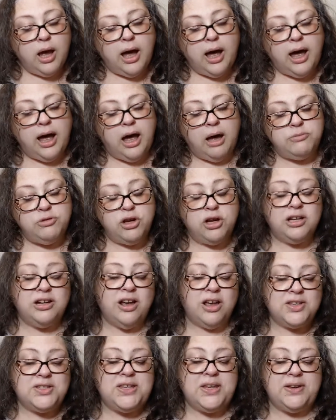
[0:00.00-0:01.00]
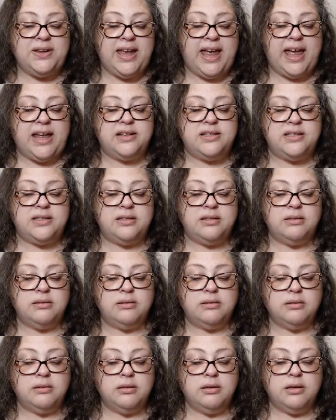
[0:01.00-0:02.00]
Um, you can also get
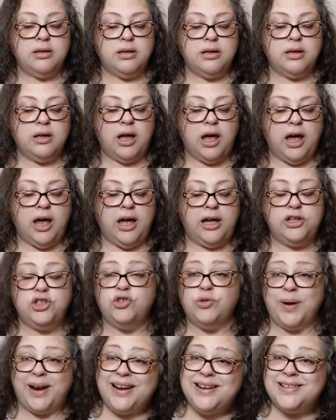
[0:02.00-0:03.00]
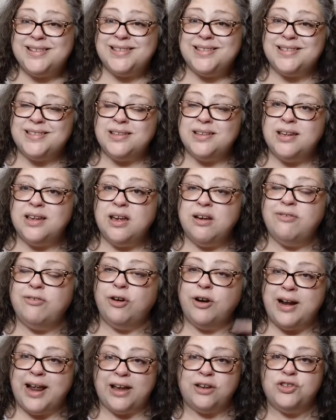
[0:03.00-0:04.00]
uh, drinks
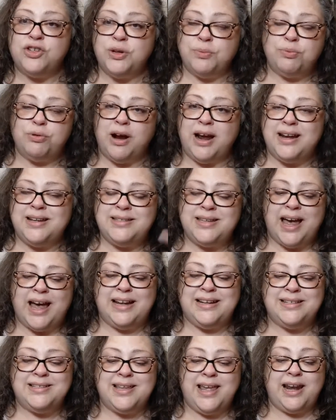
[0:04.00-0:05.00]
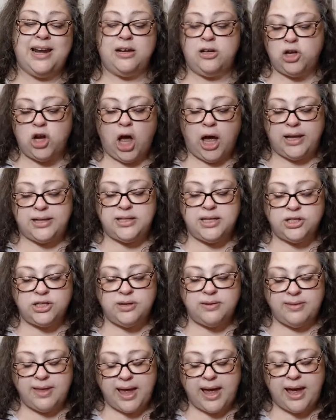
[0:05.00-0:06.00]
for an extra price. I decided not to
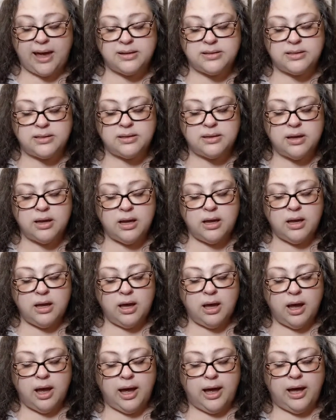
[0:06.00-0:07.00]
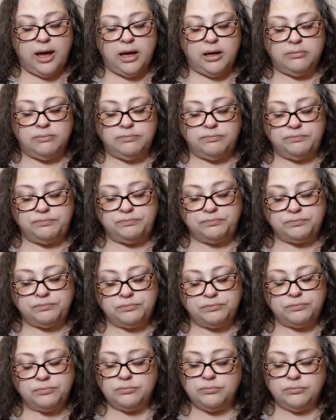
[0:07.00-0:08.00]
do that. Um,
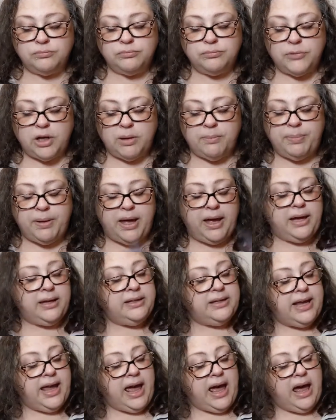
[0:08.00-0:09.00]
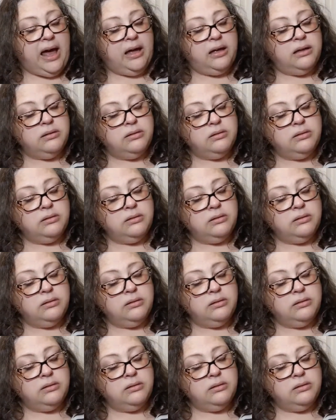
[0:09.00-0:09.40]
but yeah,